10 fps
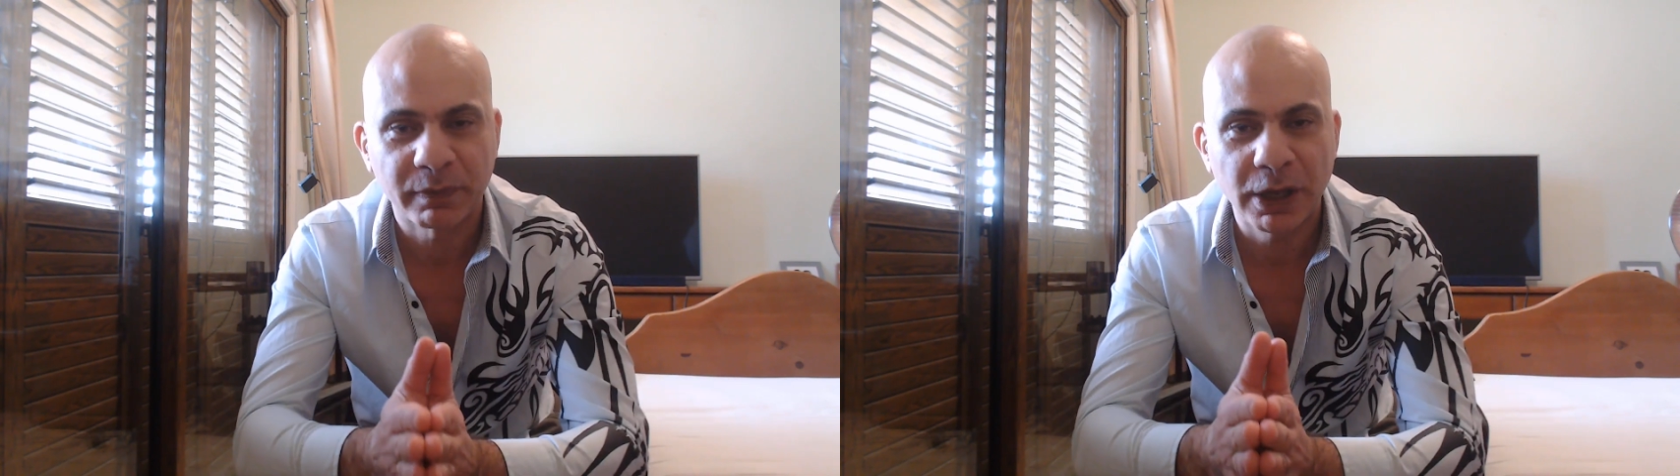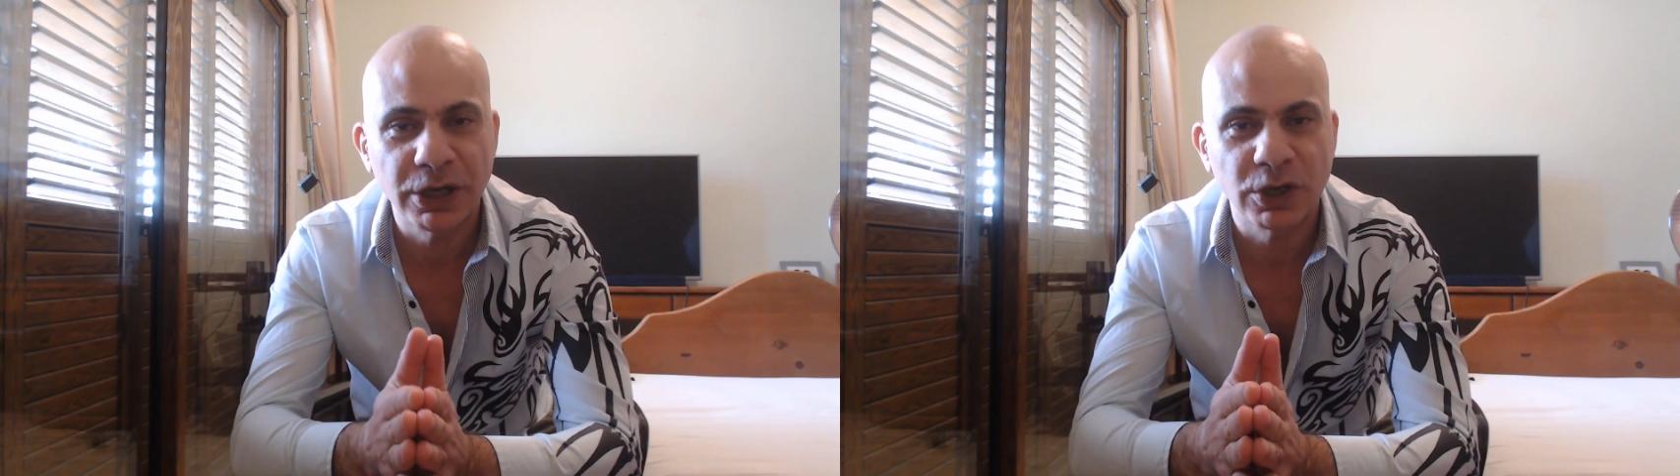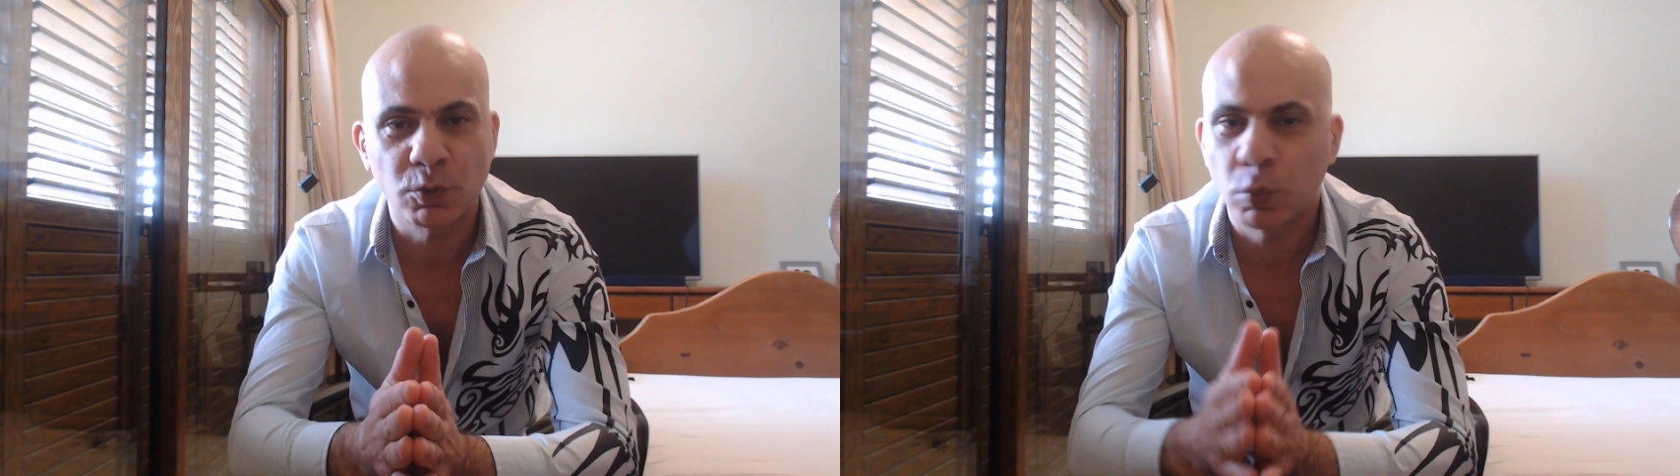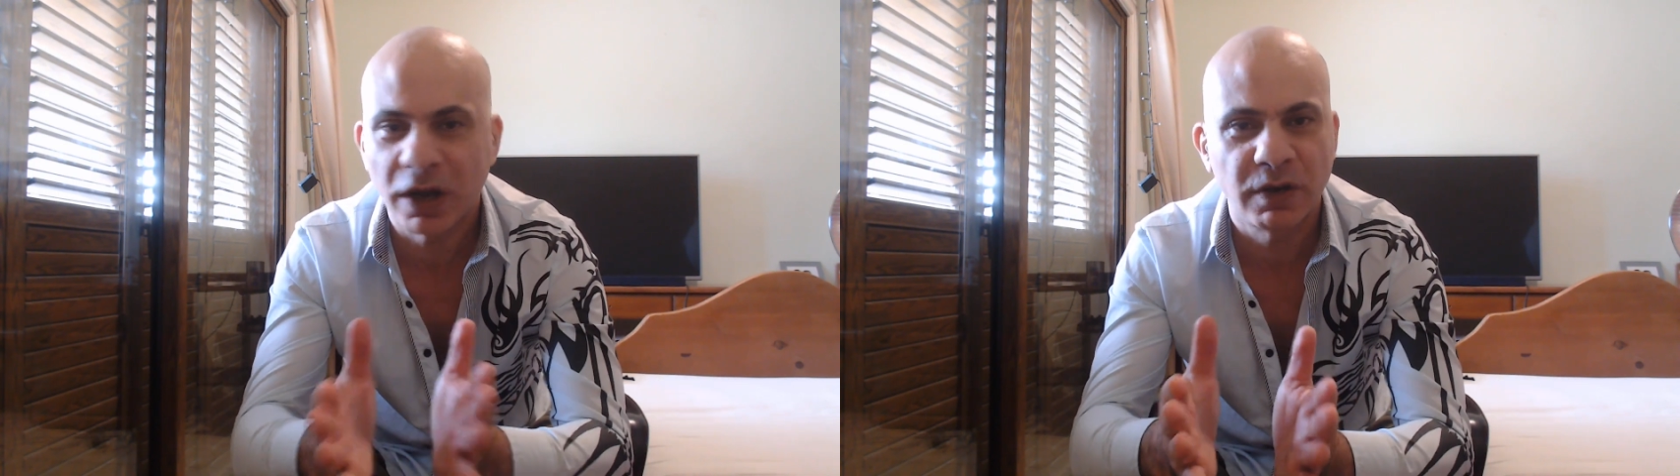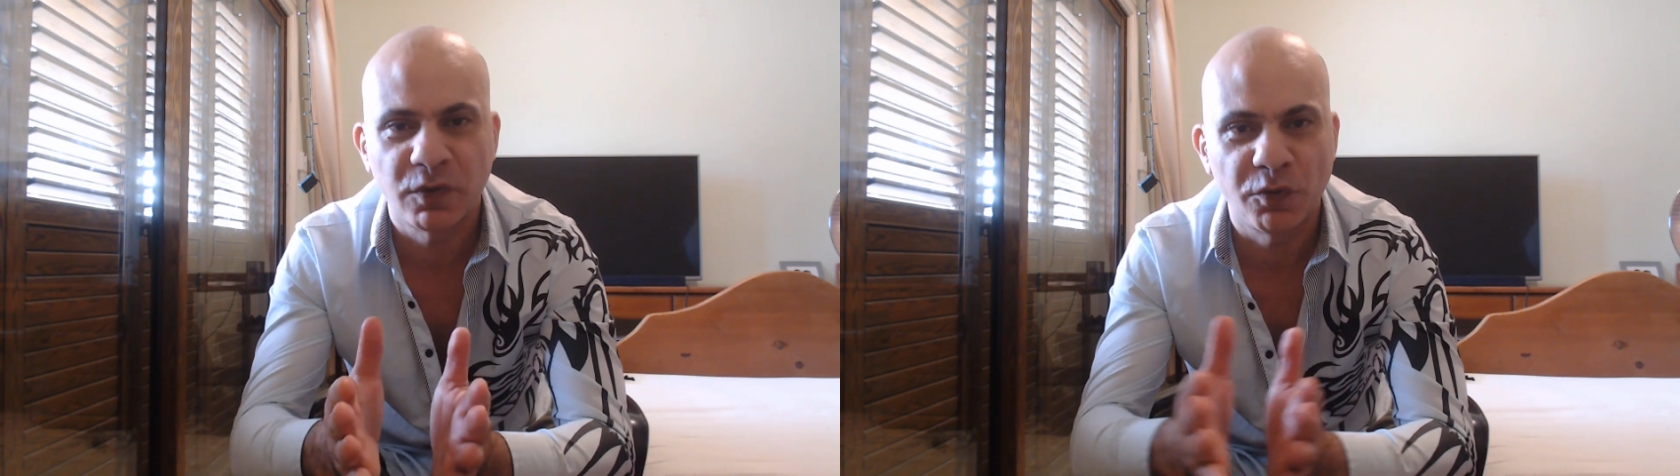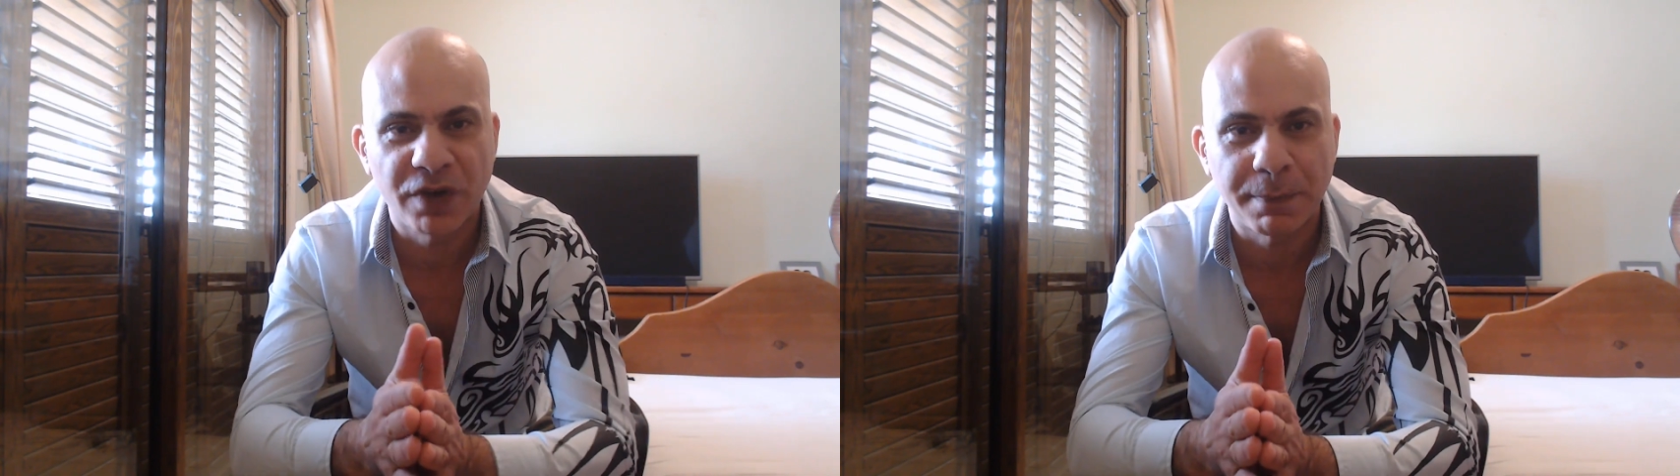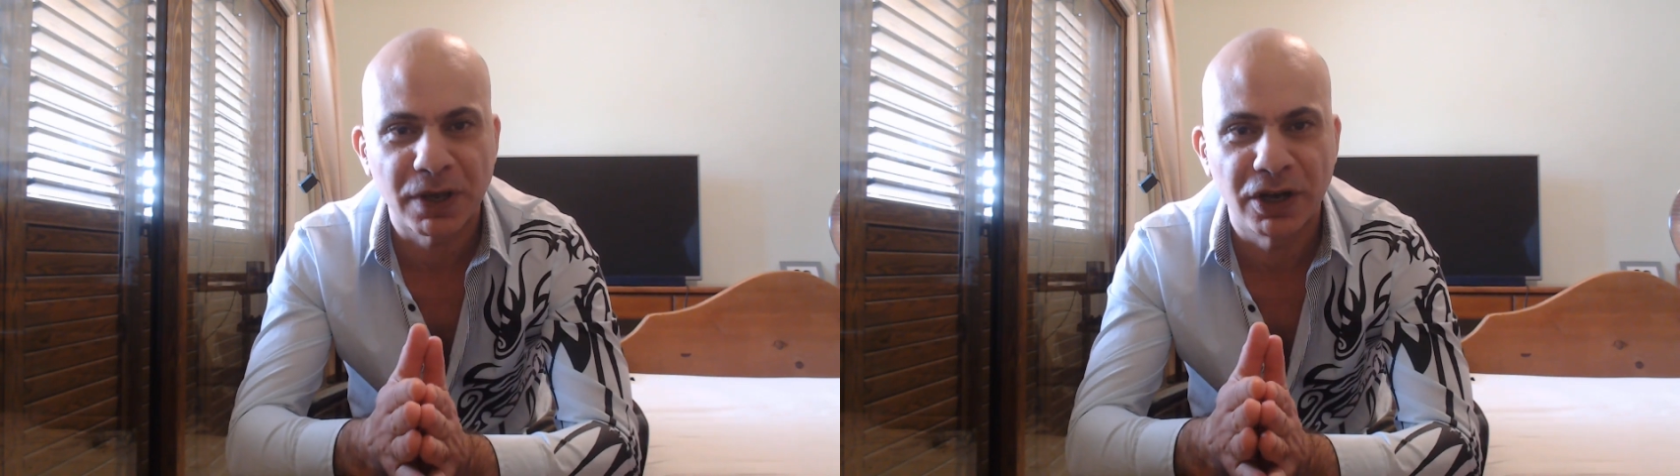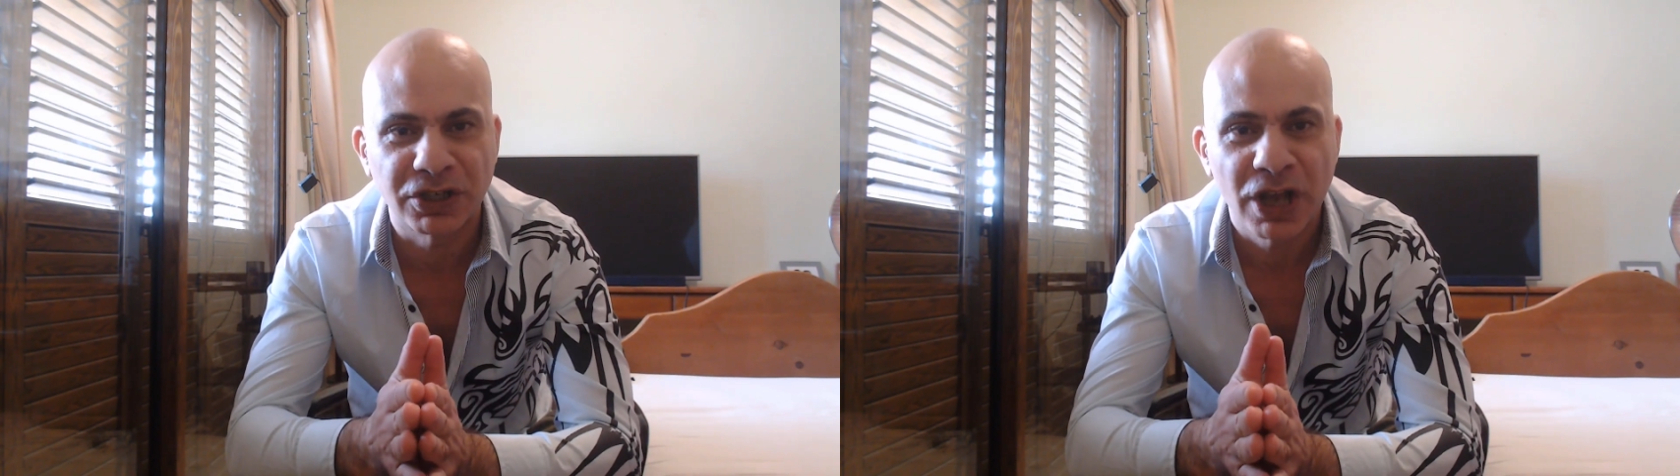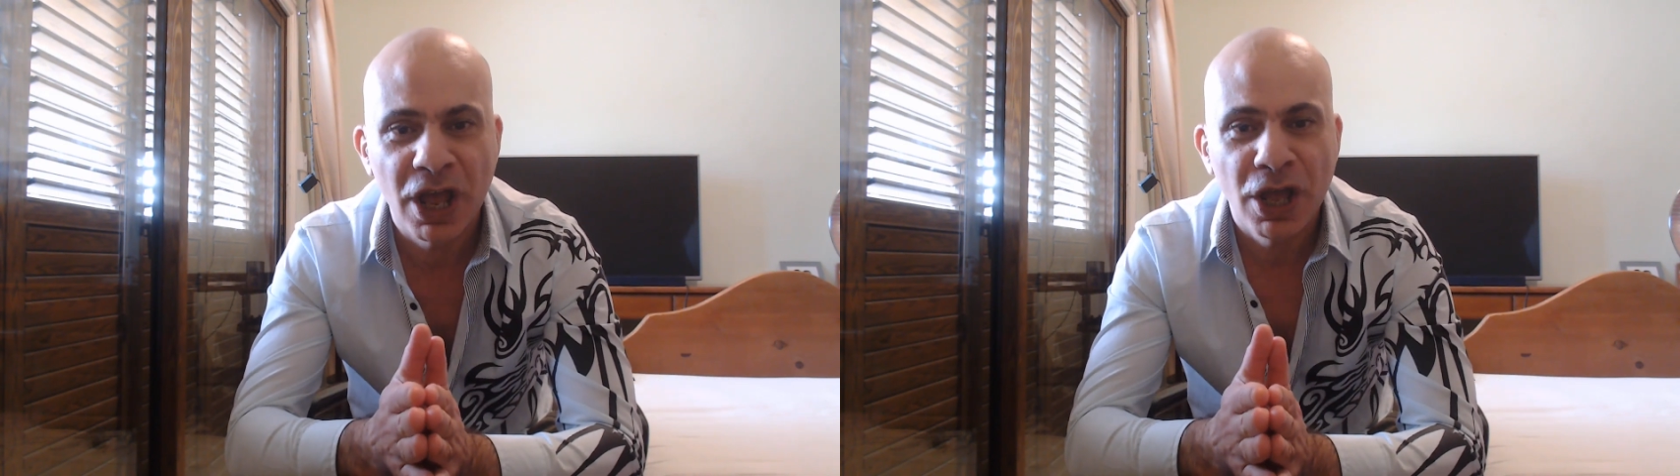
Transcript: in this wonderful, fabulous